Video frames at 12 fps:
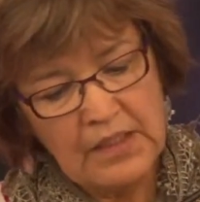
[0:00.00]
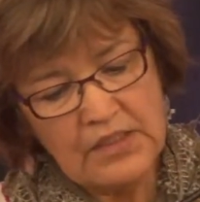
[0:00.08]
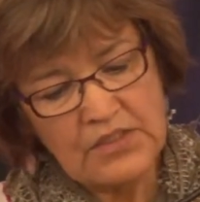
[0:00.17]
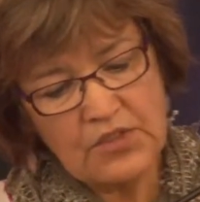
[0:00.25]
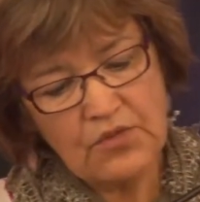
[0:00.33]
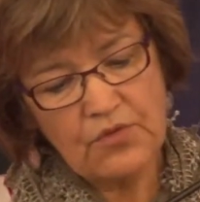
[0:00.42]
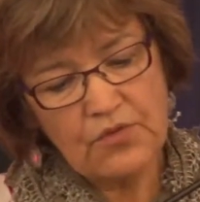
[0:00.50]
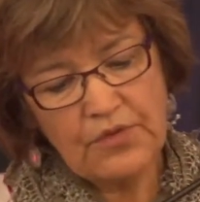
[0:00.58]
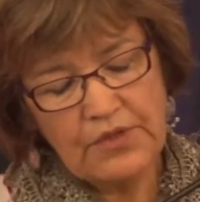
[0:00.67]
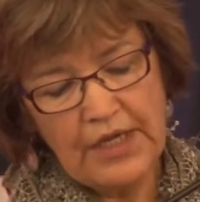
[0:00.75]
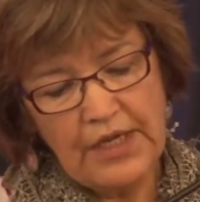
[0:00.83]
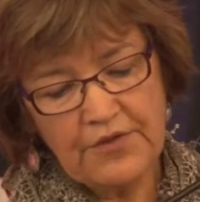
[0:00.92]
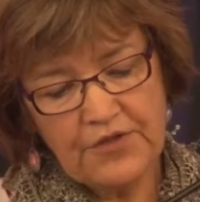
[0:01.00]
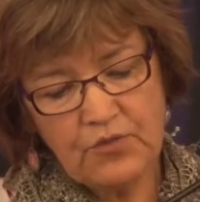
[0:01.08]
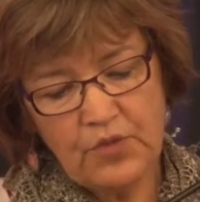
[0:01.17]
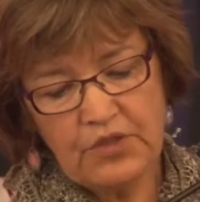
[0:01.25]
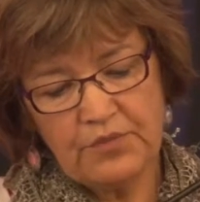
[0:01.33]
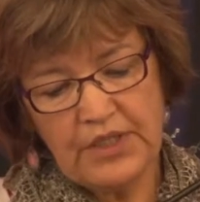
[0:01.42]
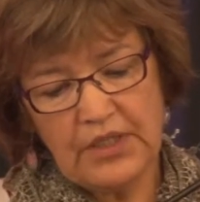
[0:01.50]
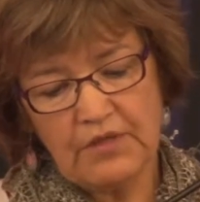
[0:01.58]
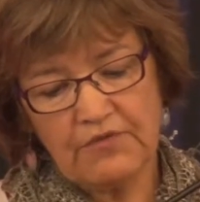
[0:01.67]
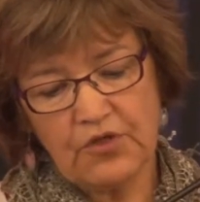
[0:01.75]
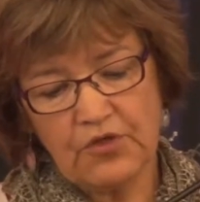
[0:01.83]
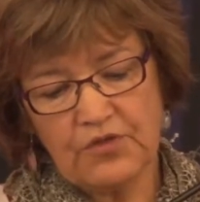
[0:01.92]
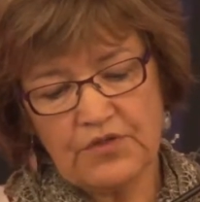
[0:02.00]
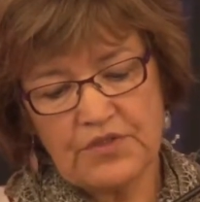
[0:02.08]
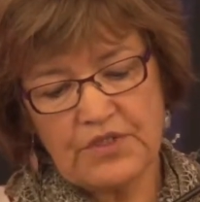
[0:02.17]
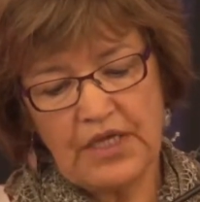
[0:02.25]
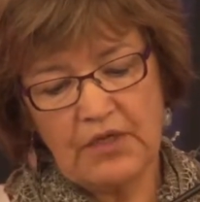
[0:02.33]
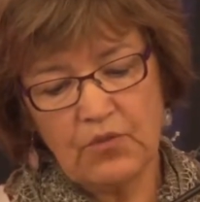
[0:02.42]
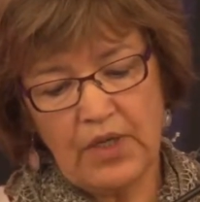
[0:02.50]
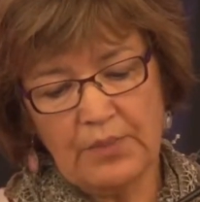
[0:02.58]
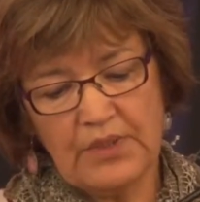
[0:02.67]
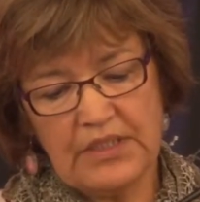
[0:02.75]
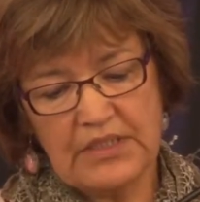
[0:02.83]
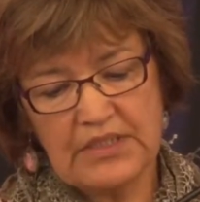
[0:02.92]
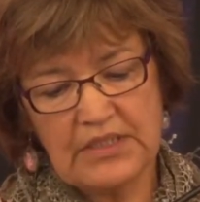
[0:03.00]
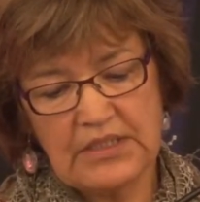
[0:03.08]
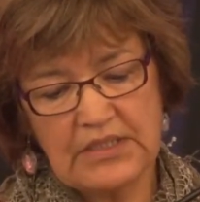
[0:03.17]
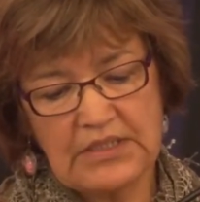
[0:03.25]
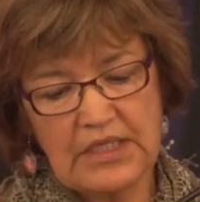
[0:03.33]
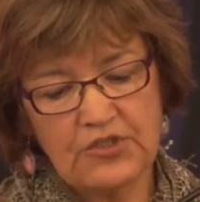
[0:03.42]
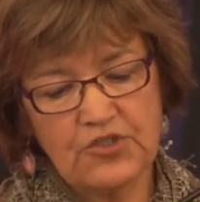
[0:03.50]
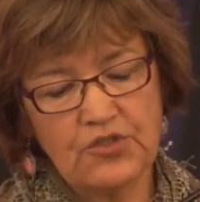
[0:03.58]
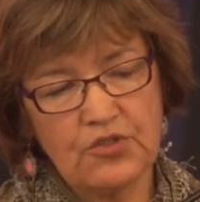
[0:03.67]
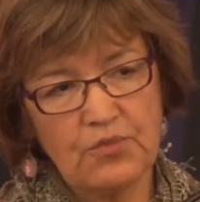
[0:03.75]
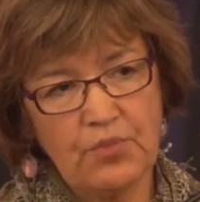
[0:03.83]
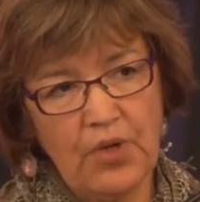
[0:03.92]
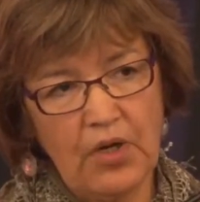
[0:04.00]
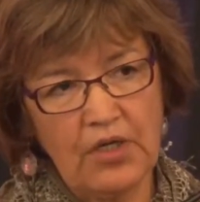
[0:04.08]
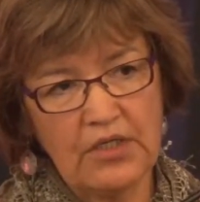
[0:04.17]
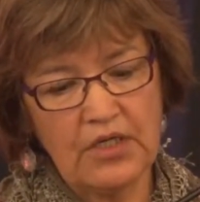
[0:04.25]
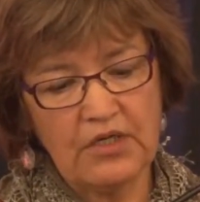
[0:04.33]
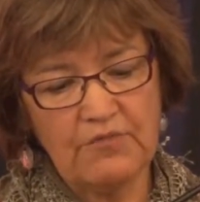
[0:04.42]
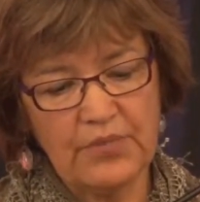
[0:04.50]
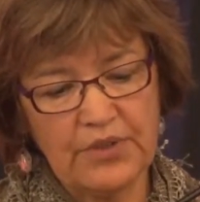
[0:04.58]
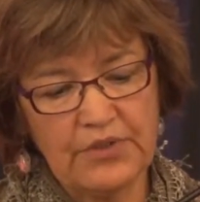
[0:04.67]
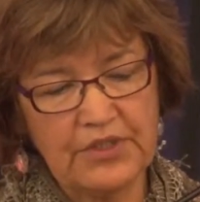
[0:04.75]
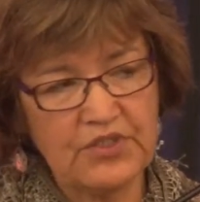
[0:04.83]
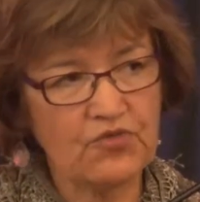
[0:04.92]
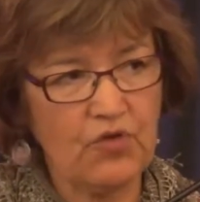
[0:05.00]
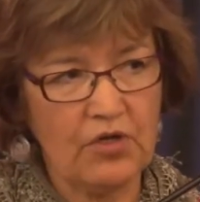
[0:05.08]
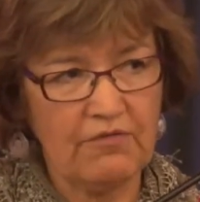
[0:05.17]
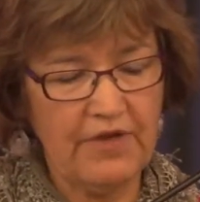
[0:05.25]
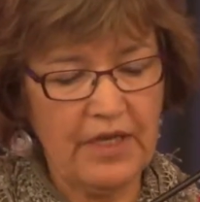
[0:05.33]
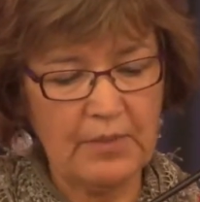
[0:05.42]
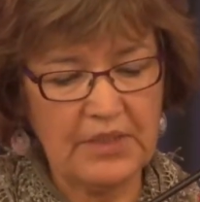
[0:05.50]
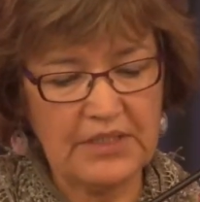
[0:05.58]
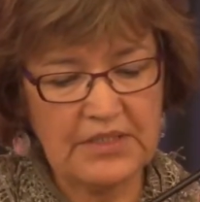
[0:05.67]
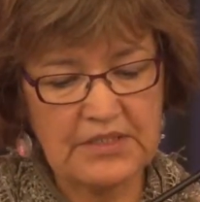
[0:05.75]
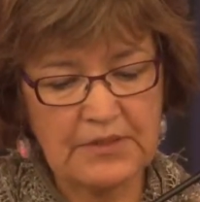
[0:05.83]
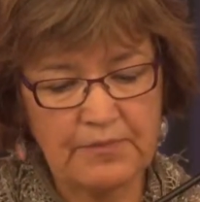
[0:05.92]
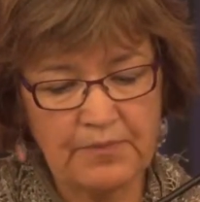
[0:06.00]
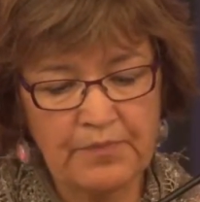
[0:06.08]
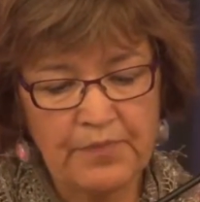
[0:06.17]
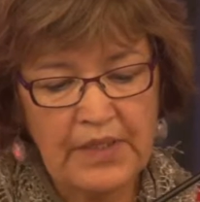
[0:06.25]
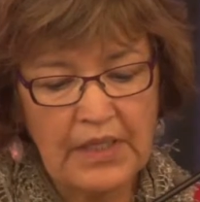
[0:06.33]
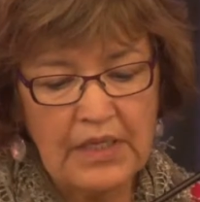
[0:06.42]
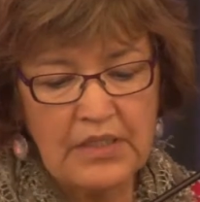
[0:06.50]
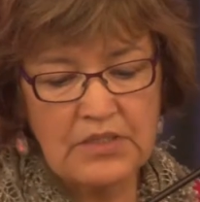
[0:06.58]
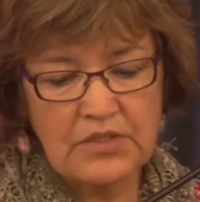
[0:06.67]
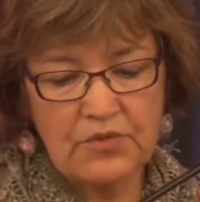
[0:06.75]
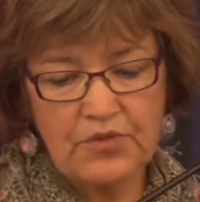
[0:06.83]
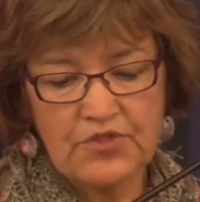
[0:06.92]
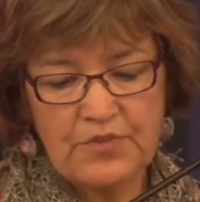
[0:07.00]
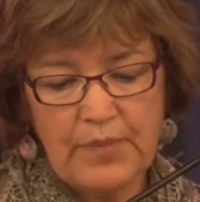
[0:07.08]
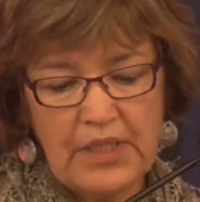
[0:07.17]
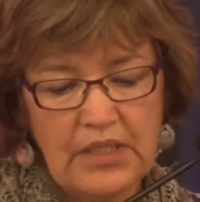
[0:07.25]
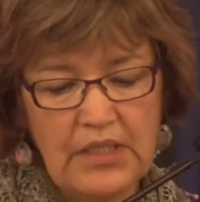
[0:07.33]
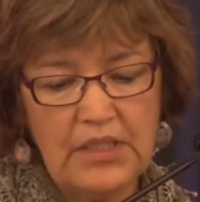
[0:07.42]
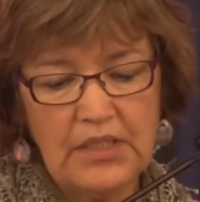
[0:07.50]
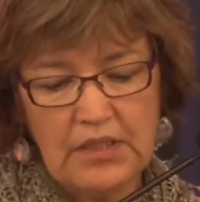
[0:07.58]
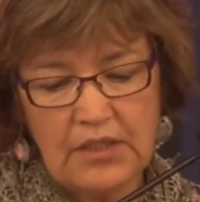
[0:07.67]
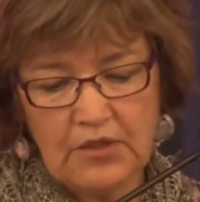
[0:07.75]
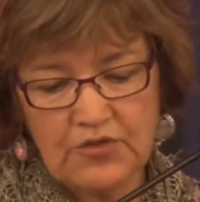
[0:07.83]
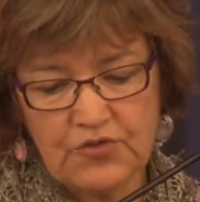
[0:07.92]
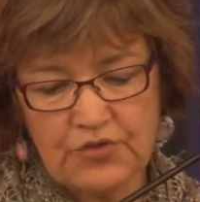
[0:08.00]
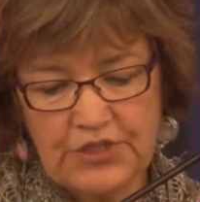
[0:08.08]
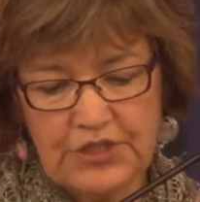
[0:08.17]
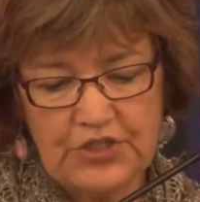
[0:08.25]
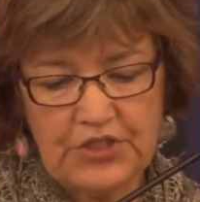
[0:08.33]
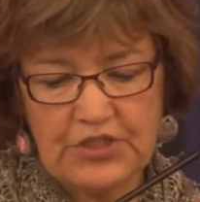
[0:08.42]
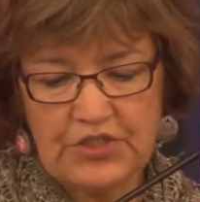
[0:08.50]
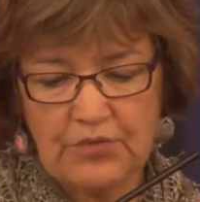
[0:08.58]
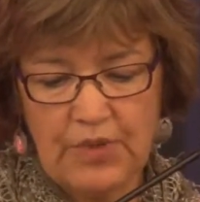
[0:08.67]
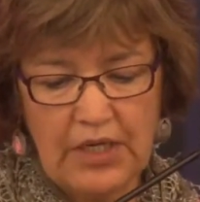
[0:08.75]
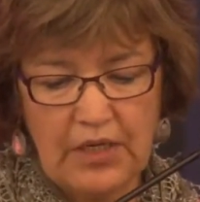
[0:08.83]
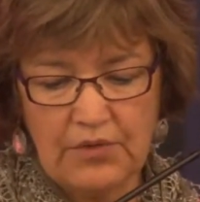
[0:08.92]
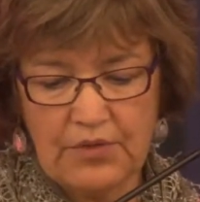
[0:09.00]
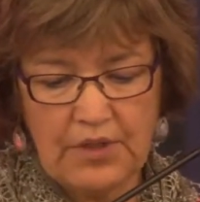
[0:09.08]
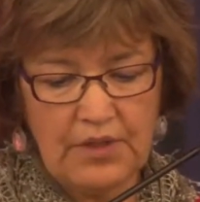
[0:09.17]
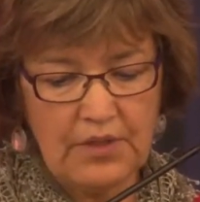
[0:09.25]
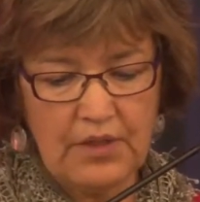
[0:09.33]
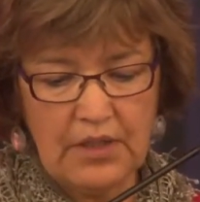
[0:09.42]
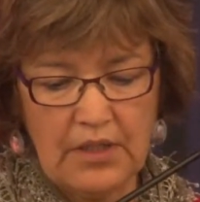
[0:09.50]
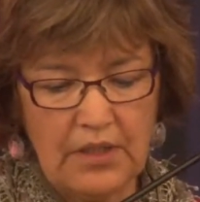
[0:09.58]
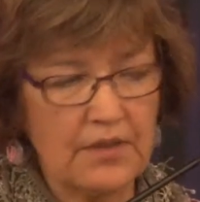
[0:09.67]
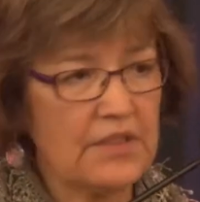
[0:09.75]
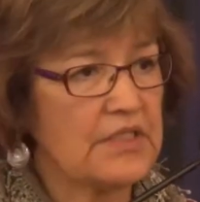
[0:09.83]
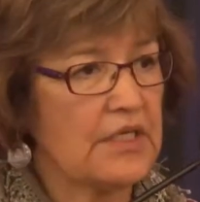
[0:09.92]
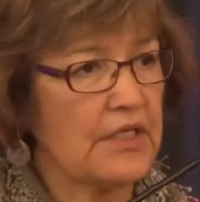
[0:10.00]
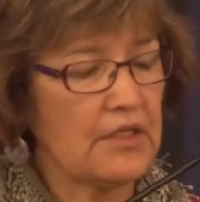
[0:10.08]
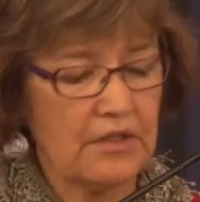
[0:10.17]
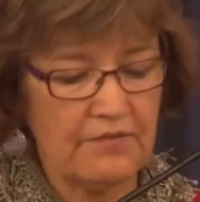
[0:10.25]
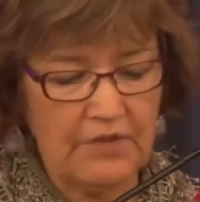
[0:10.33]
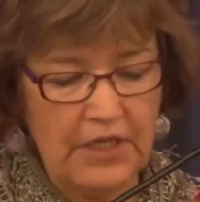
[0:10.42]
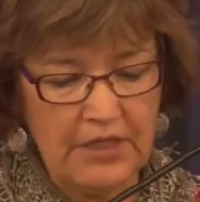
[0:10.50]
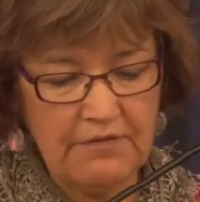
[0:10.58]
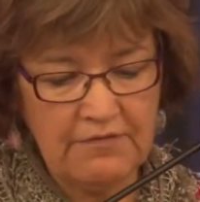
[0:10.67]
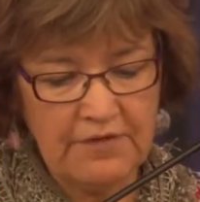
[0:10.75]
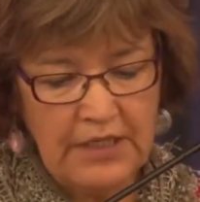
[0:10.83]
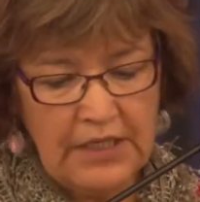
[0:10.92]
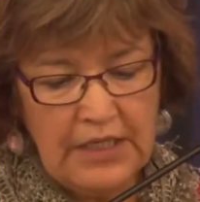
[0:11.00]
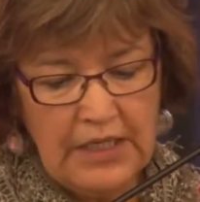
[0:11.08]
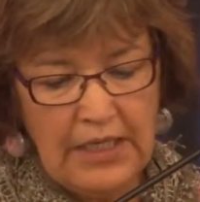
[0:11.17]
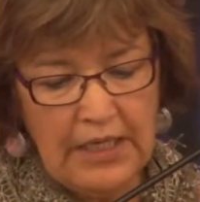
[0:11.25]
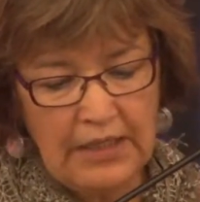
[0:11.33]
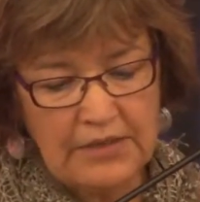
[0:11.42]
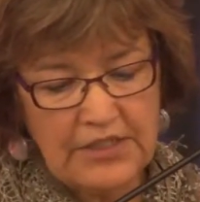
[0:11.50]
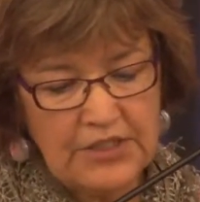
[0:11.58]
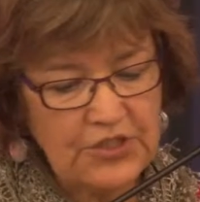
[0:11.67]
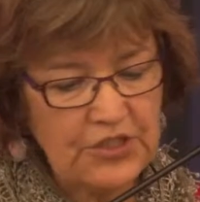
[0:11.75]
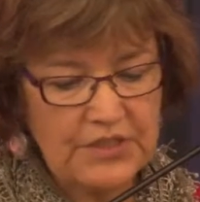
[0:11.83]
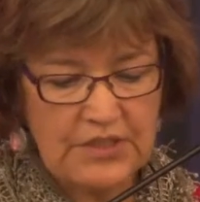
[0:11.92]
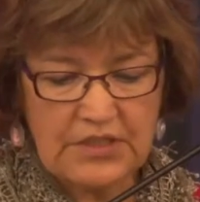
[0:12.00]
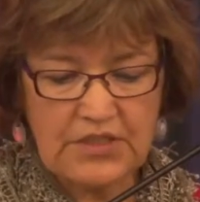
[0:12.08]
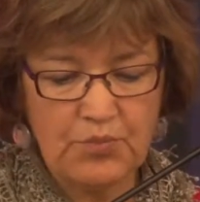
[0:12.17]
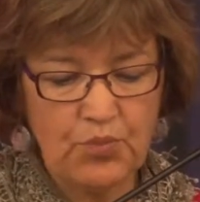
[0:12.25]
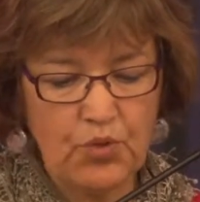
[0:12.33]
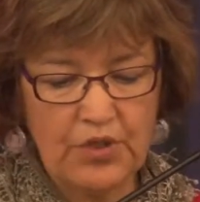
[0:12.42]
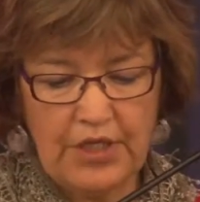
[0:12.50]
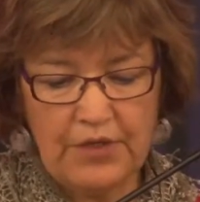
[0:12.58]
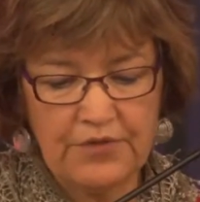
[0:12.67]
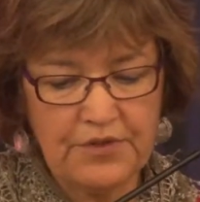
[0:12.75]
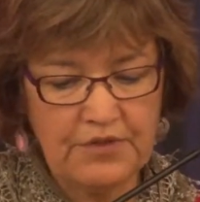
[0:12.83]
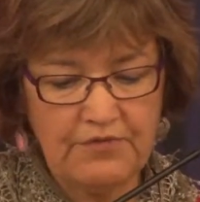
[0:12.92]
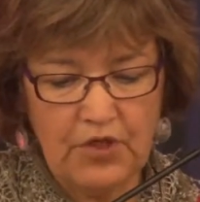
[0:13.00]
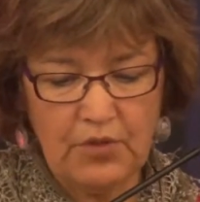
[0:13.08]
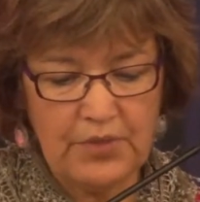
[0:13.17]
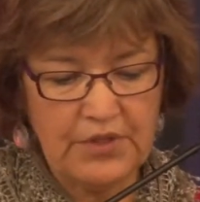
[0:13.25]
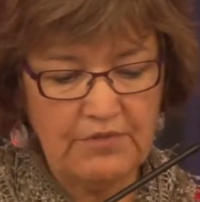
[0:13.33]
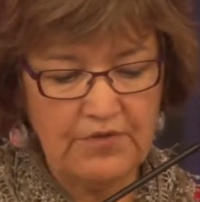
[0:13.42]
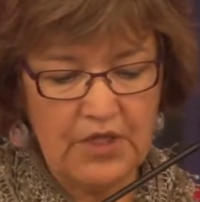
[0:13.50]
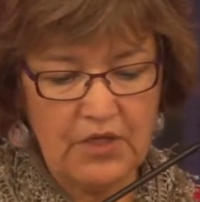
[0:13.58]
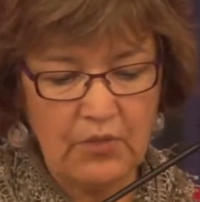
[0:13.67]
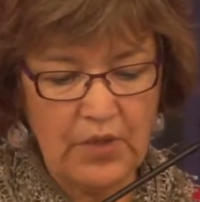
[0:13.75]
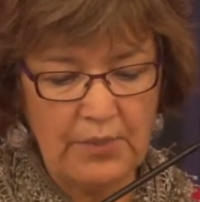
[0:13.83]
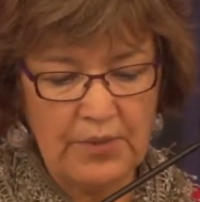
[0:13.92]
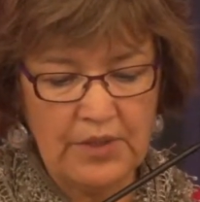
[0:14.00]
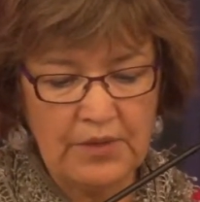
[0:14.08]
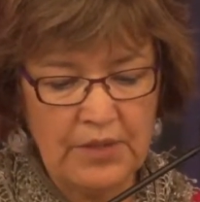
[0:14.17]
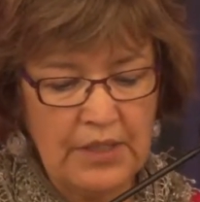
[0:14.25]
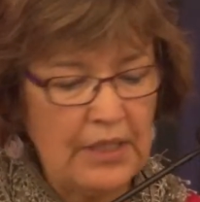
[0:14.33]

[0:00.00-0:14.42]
So the health and well-being of girls and women is an essential part of building strong families. So there's many cultural teachings around the cycle of life and teachings that support healthy development of young women.